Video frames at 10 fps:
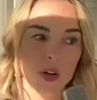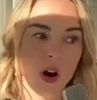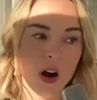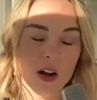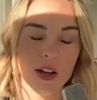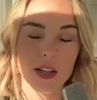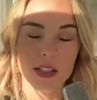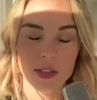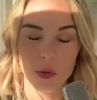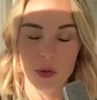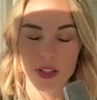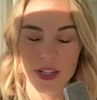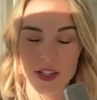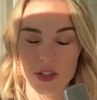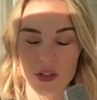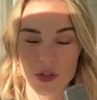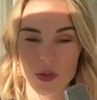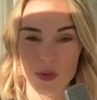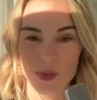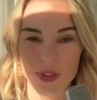your heart and soul
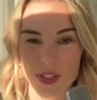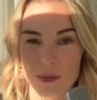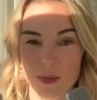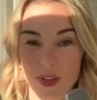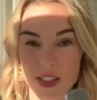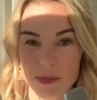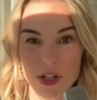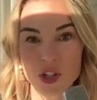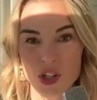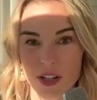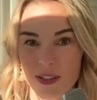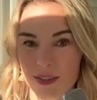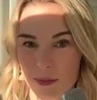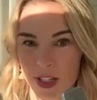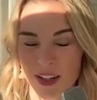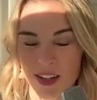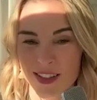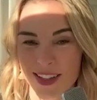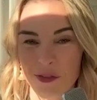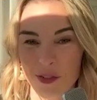into this this mission
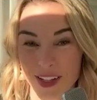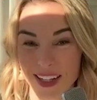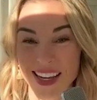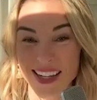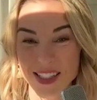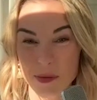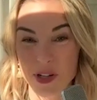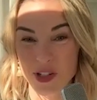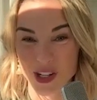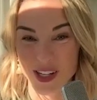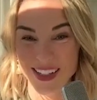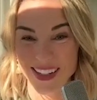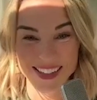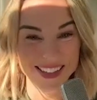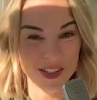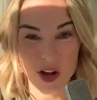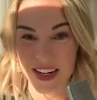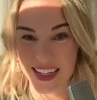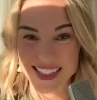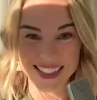because i feel like it is a mission it's
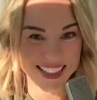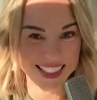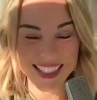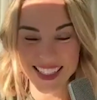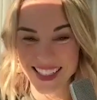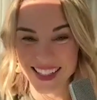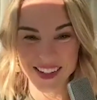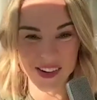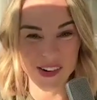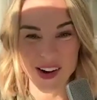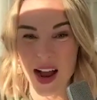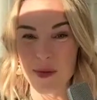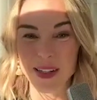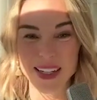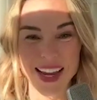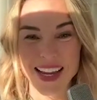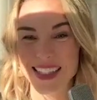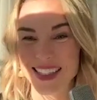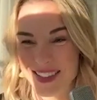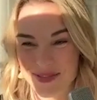not easy you're up oh.
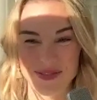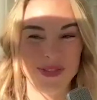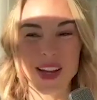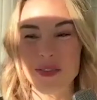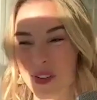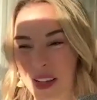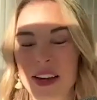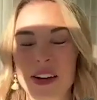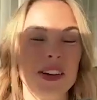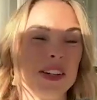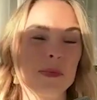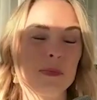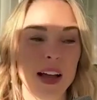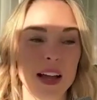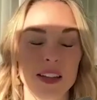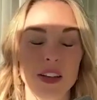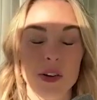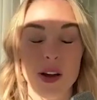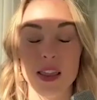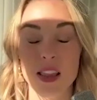against big players, but you
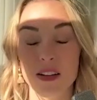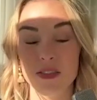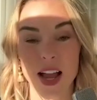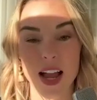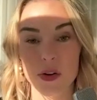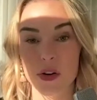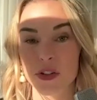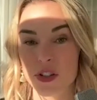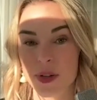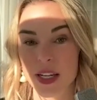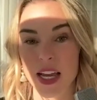know, I love how you're doing